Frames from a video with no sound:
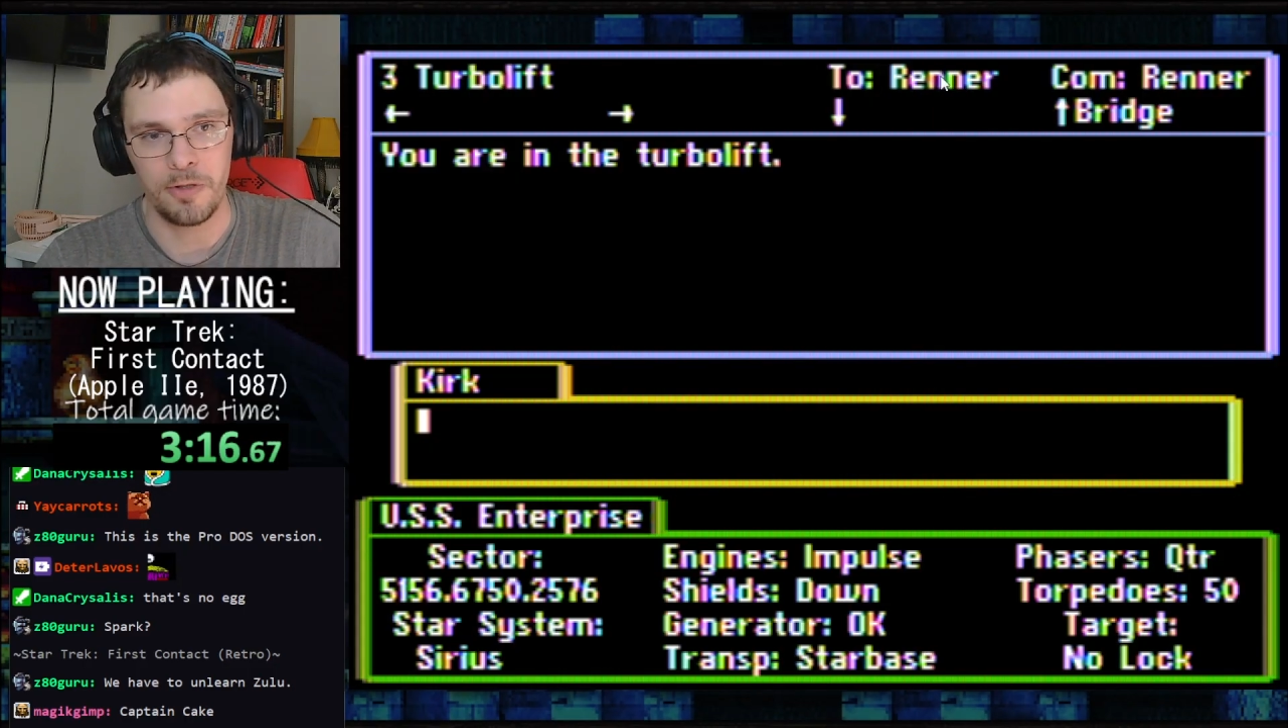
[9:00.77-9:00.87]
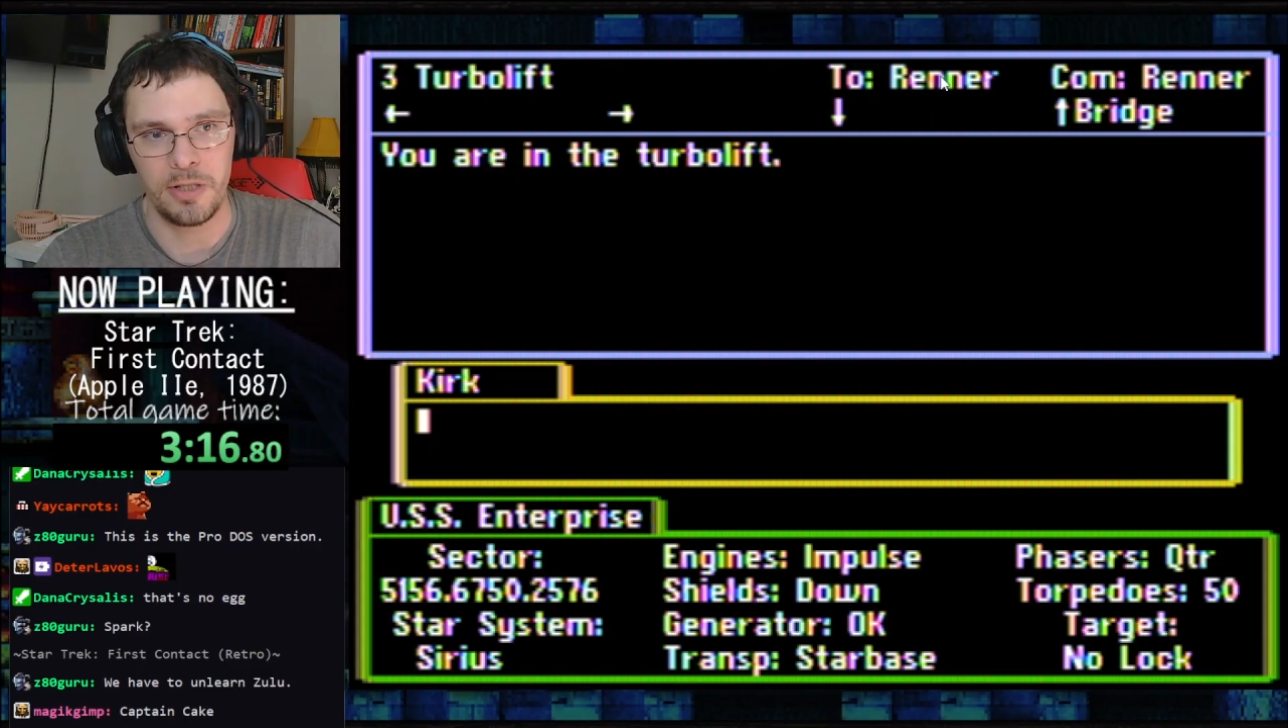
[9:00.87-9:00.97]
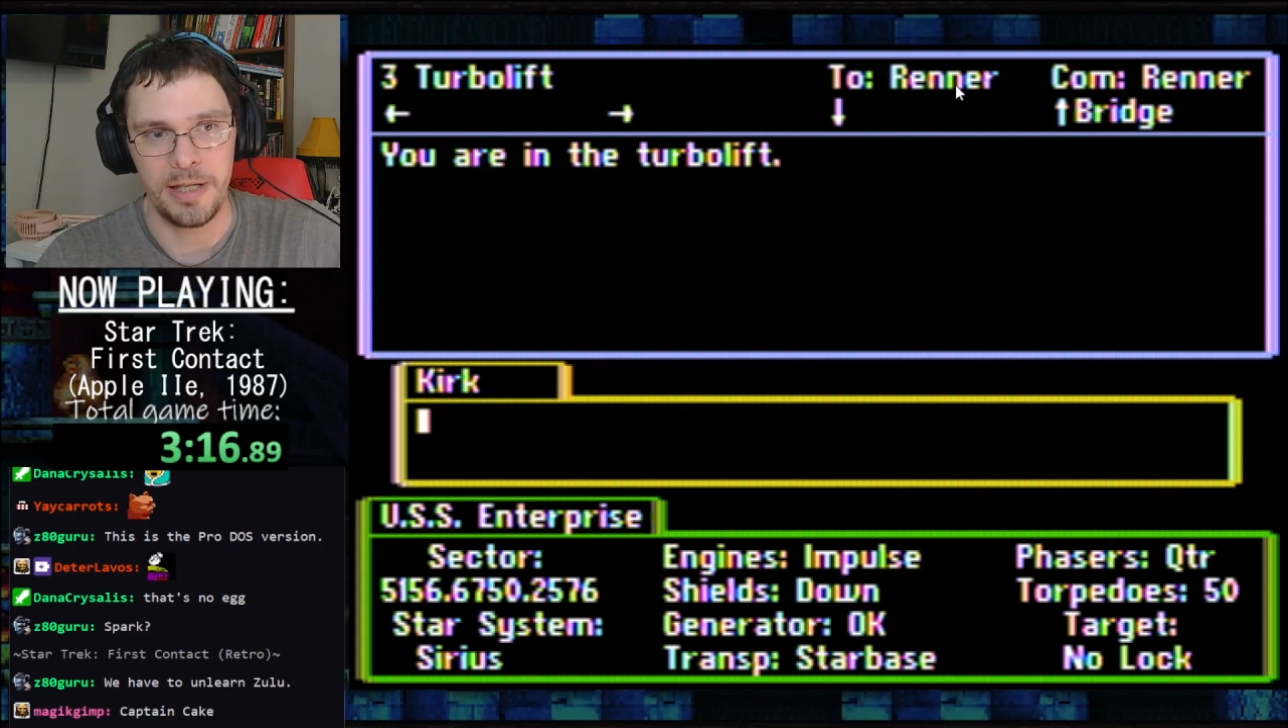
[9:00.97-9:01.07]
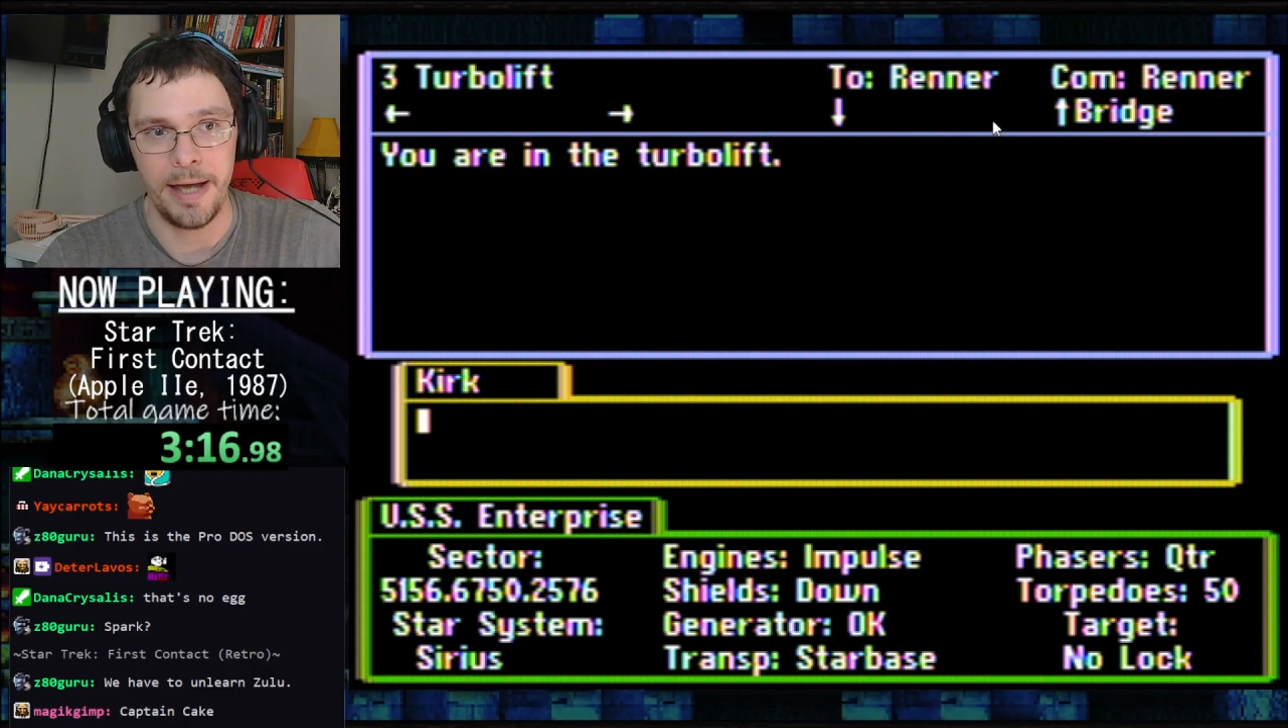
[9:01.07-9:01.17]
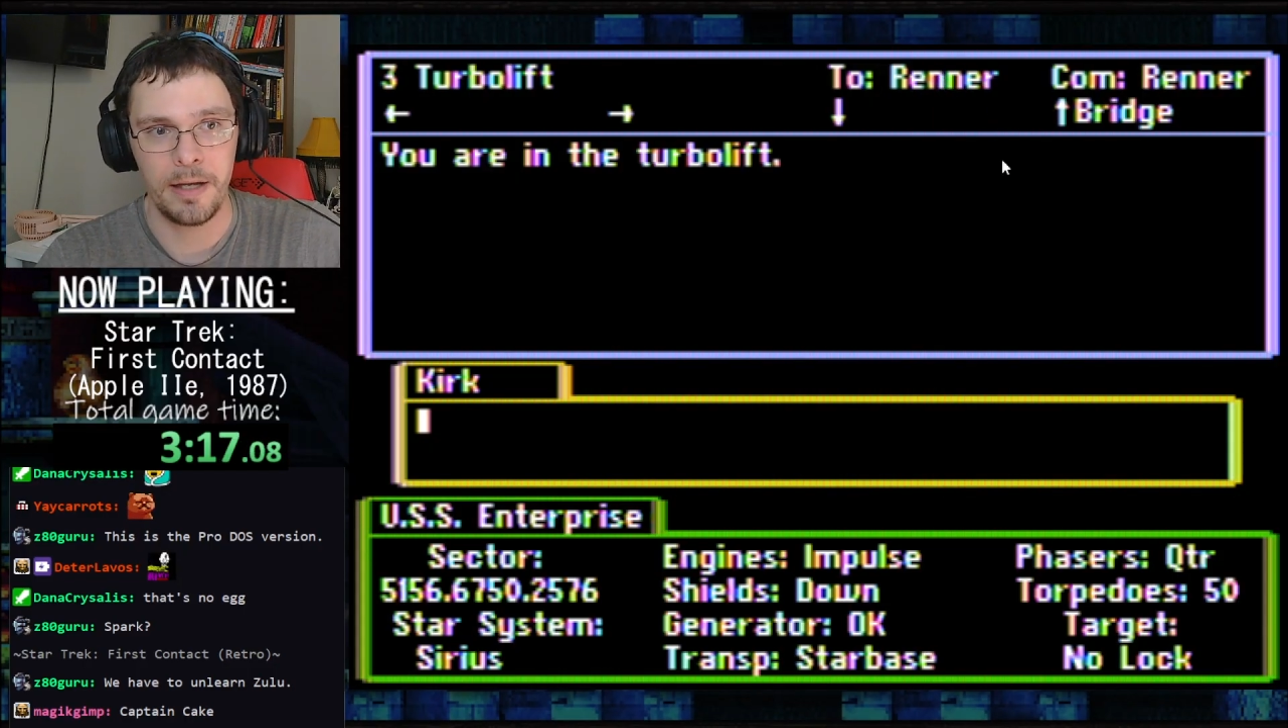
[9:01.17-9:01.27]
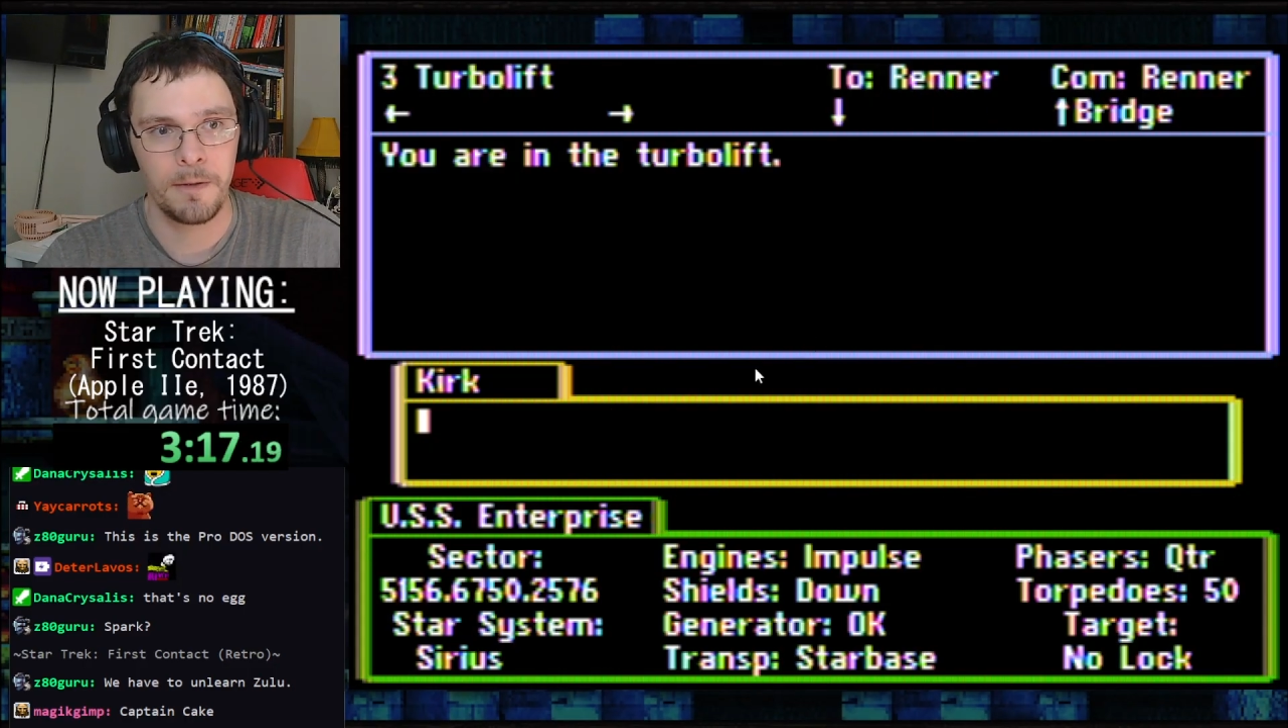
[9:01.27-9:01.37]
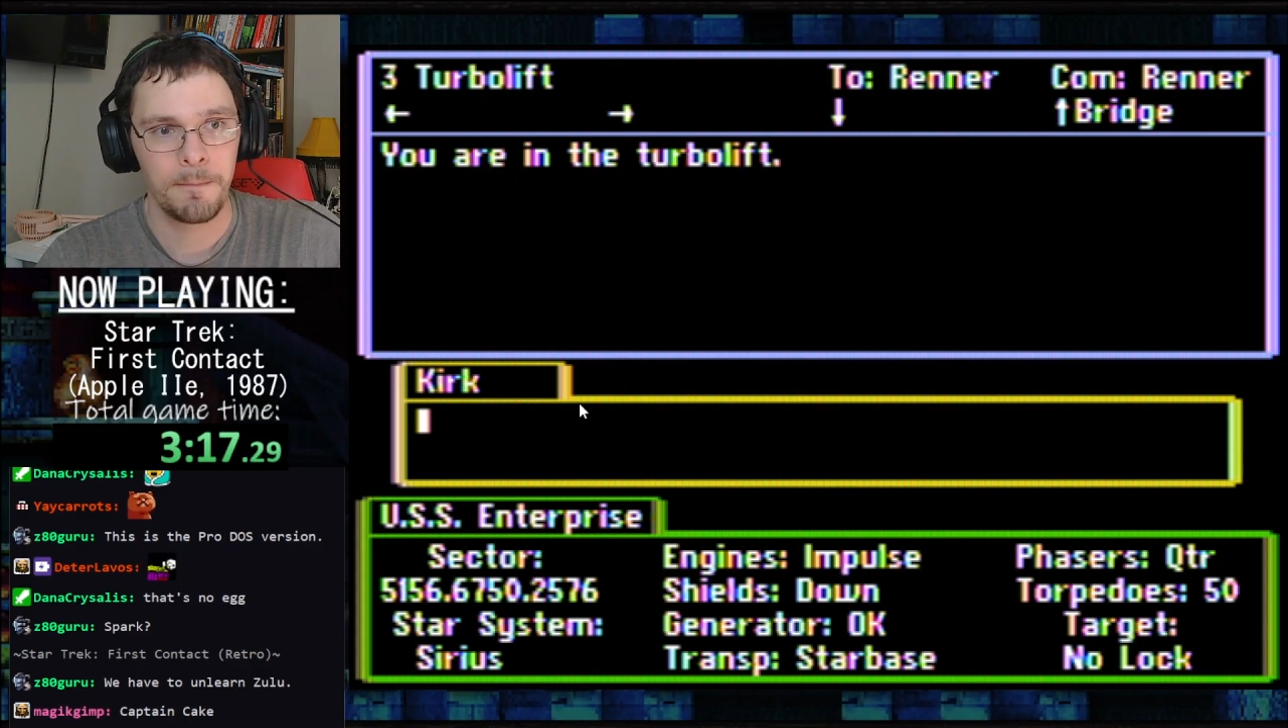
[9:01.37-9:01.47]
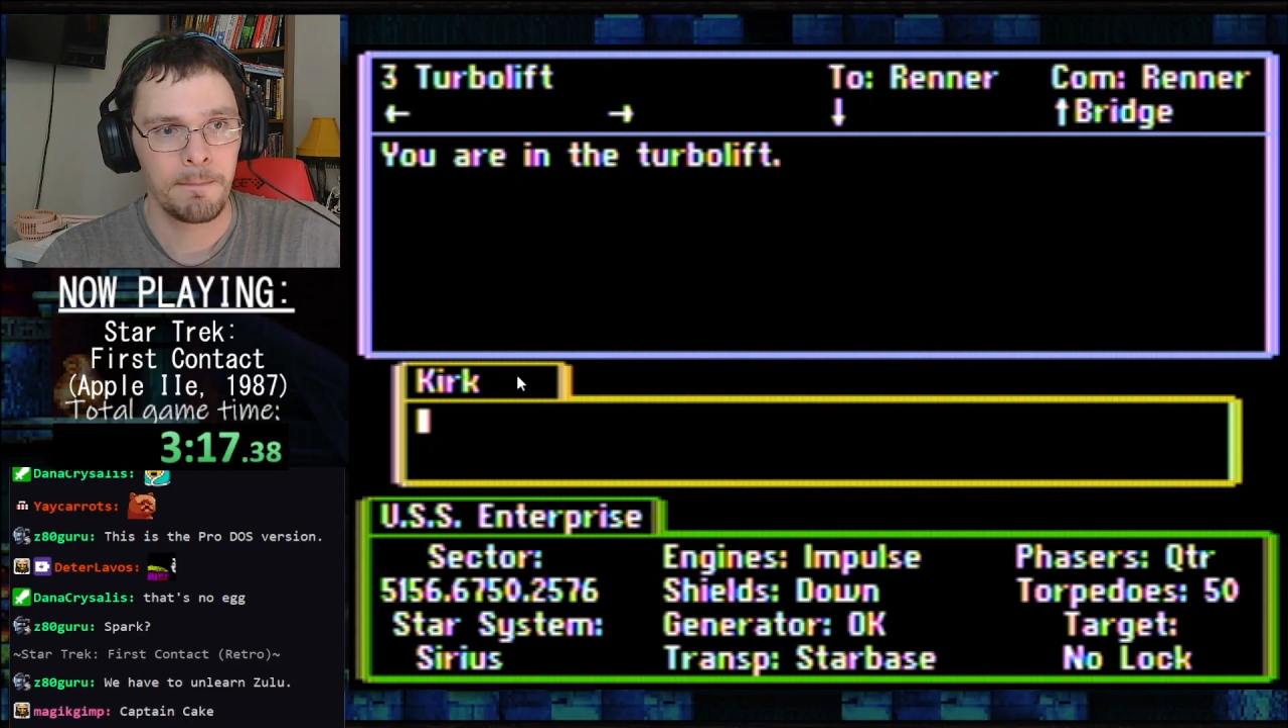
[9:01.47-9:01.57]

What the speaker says: tech.